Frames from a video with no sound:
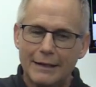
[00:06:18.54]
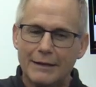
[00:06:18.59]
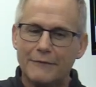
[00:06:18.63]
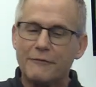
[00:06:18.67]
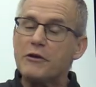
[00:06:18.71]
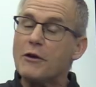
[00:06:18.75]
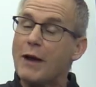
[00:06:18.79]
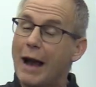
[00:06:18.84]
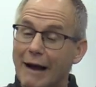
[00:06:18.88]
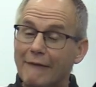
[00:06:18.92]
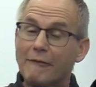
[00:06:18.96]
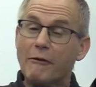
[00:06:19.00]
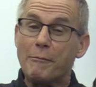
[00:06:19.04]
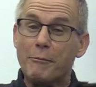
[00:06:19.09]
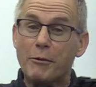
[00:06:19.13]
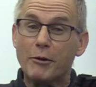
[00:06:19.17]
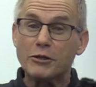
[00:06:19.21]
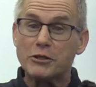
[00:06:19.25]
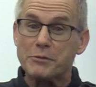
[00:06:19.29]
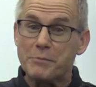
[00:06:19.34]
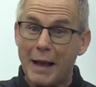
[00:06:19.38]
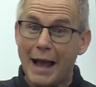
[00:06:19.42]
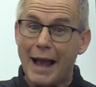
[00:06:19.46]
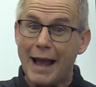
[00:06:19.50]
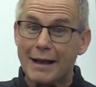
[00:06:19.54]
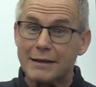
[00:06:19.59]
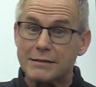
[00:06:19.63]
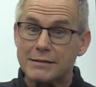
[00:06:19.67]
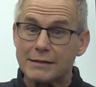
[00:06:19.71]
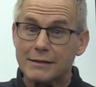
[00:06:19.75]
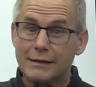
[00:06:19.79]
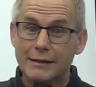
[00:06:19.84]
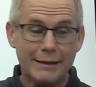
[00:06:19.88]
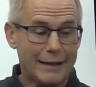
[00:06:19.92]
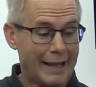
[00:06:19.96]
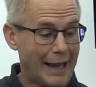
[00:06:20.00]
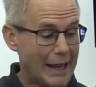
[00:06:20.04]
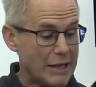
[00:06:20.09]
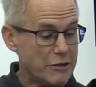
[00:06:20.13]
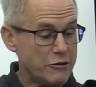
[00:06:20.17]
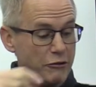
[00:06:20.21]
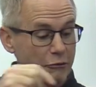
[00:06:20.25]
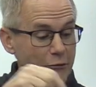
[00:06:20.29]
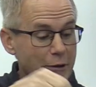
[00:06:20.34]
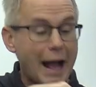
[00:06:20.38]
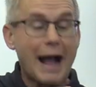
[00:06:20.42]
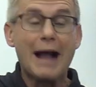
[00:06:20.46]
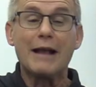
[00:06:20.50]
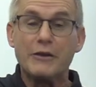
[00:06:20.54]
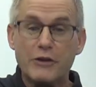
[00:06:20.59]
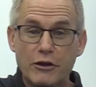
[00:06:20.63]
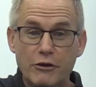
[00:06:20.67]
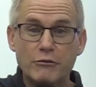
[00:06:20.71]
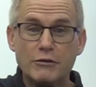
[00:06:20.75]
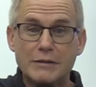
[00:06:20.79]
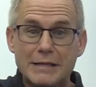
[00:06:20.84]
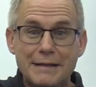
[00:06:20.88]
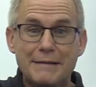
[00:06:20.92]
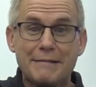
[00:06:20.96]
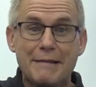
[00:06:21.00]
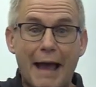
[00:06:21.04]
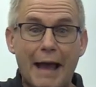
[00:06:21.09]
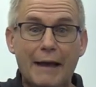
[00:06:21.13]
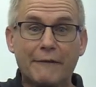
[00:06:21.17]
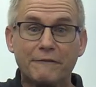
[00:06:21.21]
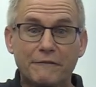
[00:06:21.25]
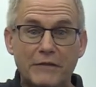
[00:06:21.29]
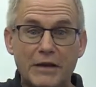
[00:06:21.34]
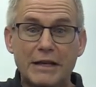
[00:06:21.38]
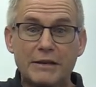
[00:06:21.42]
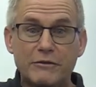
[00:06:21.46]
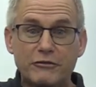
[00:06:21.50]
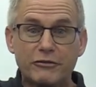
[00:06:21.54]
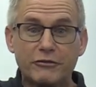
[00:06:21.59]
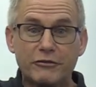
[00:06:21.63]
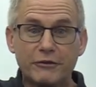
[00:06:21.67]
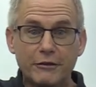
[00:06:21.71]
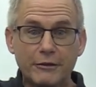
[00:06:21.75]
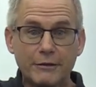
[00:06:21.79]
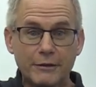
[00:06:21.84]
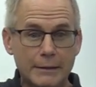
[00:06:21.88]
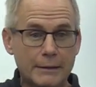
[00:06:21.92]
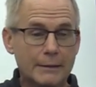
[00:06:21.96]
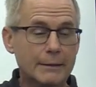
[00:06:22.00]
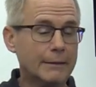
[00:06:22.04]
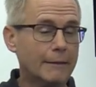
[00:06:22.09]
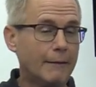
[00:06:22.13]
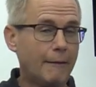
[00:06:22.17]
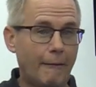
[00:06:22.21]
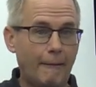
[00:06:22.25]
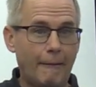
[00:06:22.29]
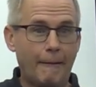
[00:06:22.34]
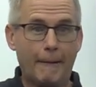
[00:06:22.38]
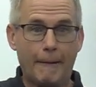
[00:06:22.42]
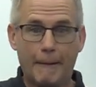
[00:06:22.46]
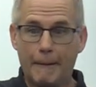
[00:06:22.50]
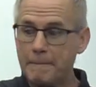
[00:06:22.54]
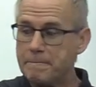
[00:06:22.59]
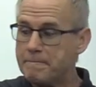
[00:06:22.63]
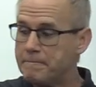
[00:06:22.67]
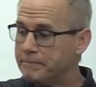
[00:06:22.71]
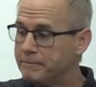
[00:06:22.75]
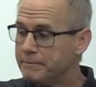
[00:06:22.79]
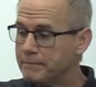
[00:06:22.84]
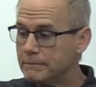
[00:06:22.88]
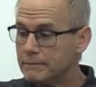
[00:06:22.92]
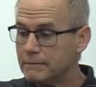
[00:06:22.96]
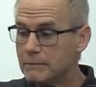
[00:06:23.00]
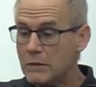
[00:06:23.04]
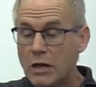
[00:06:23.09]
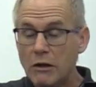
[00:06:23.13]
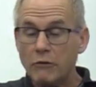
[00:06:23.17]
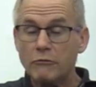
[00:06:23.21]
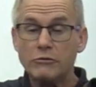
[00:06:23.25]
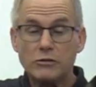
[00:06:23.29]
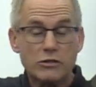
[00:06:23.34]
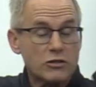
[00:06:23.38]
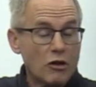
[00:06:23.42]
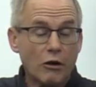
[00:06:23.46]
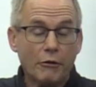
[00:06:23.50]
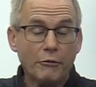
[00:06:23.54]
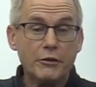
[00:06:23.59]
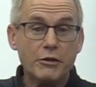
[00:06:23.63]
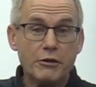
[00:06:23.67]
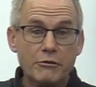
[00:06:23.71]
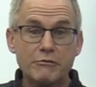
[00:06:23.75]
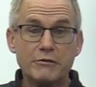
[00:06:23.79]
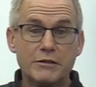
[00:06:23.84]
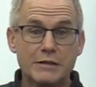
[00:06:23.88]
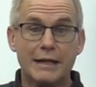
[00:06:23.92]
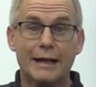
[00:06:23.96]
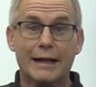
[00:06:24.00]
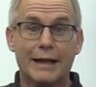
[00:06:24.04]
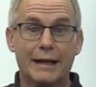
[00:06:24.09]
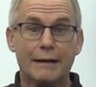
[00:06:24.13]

if you have a push mask and you're not using that feature, um, you know, start using